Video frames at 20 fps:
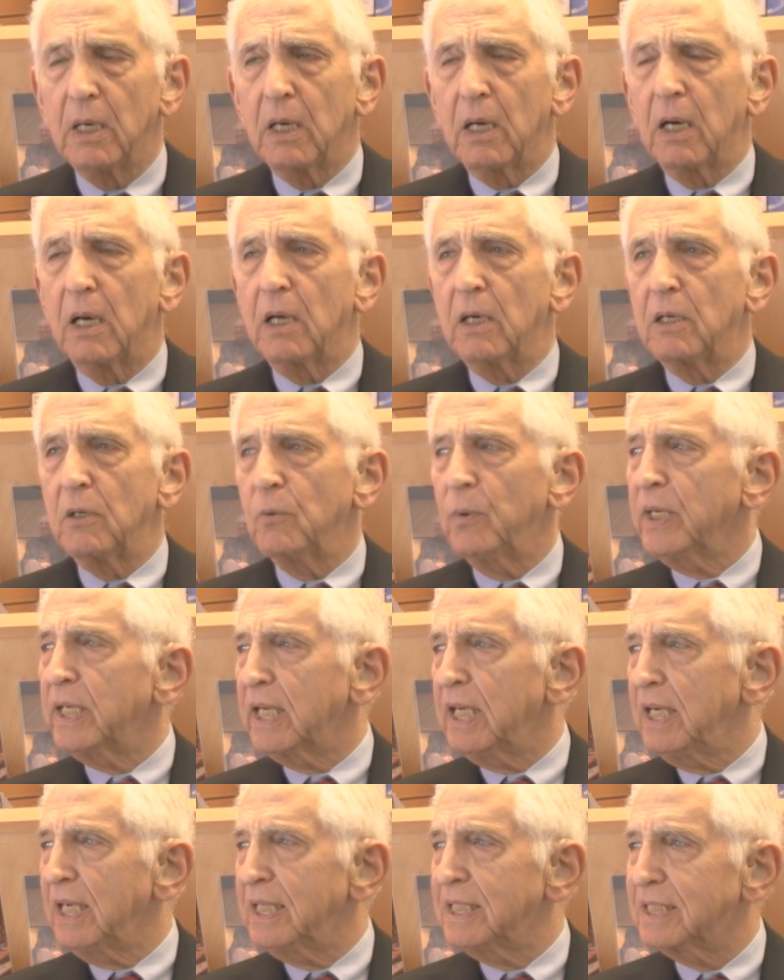Uh,
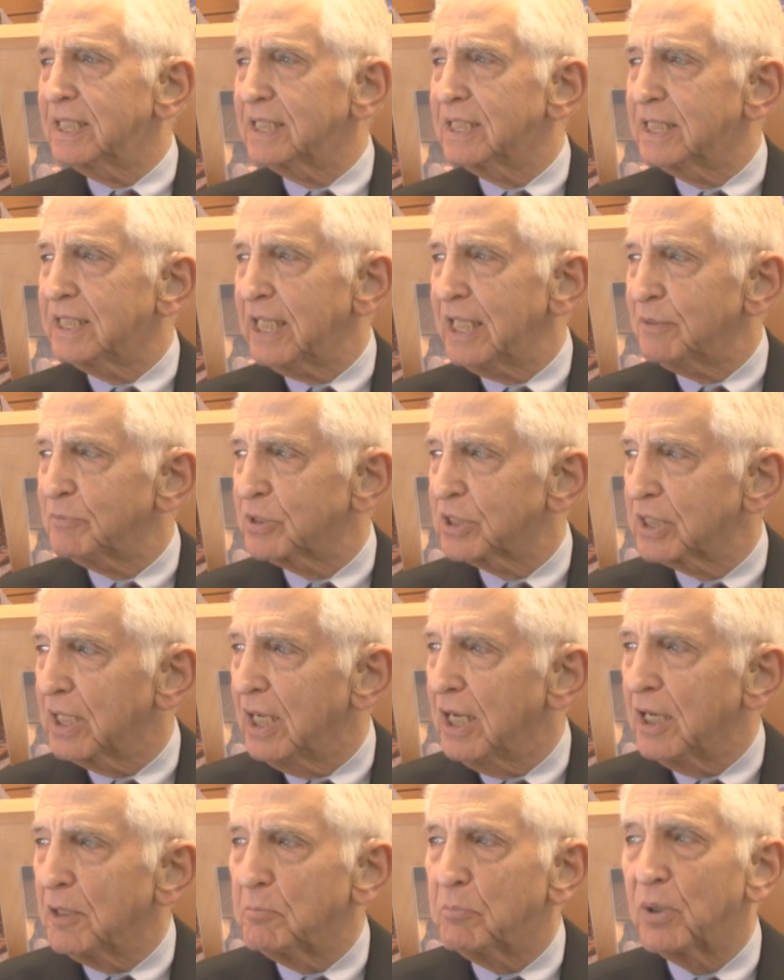WikiLeaks, it seems,
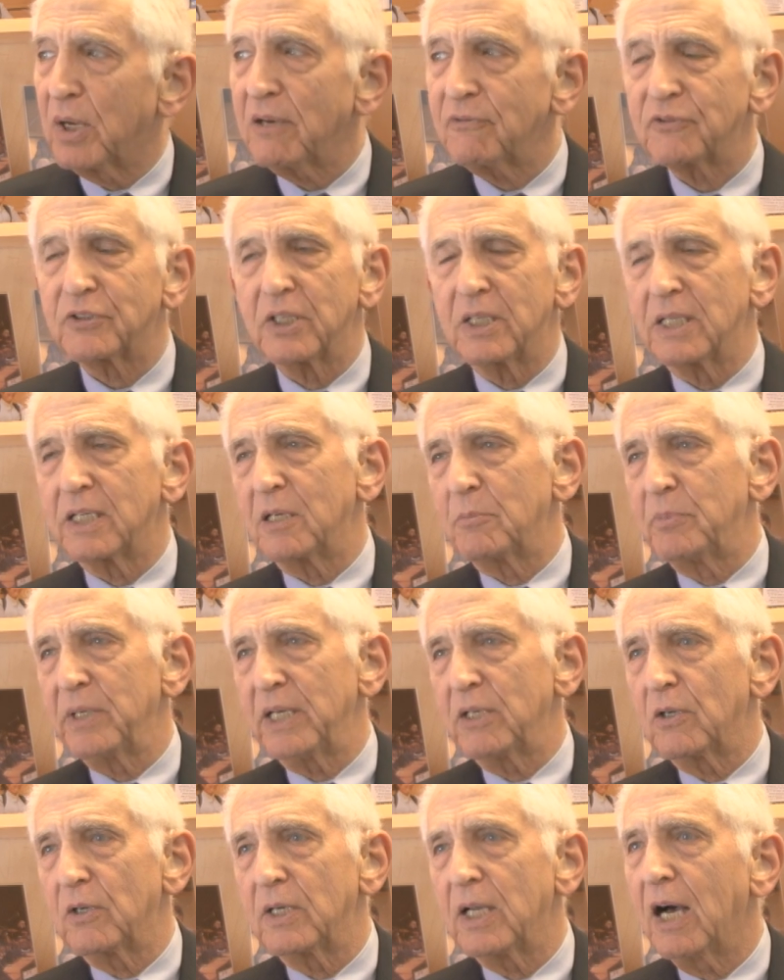bluffed a little
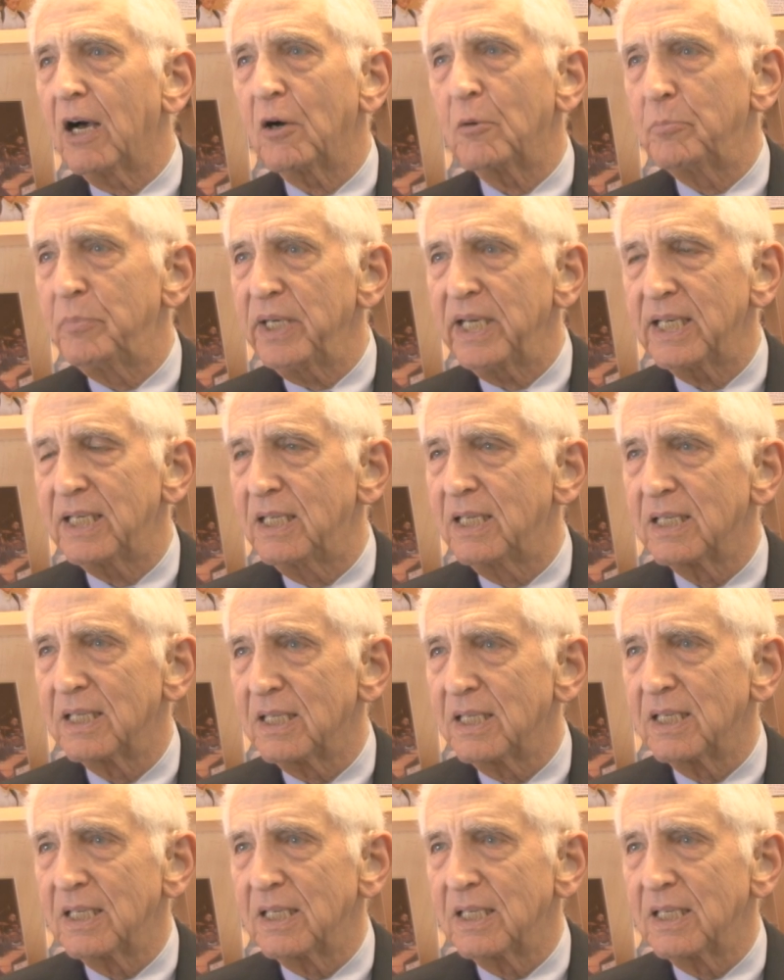bit on how big